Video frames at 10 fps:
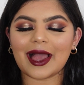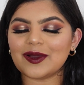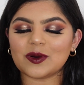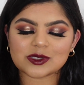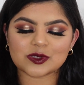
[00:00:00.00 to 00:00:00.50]

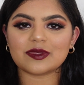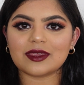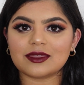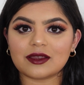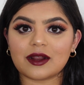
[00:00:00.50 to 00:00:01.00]
I also
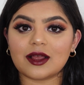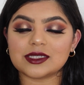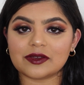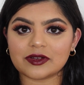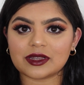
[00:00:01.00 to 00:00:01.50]
think there are
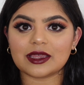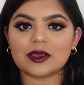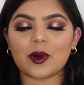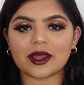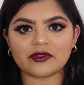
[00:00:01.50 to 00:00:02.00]
definitely
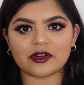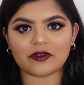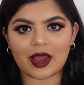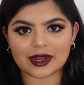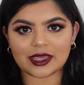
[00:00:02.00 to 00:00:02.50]
quite a
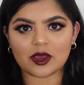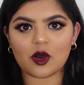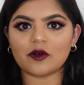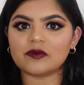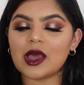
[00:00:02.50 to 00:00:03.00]
variety
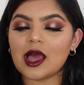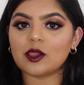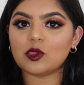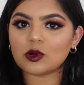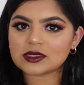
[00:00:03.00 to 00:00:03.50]
of
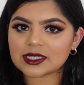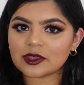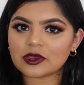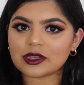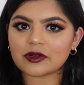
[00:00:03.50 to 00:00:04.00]
looks that
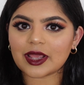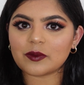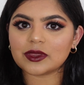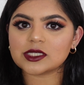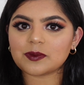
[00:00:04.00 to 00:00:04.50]
you can create
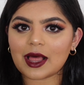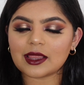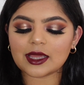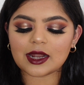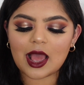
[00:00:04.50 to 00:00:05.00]
with this
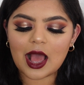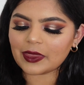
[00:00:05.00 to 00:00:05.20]
palette.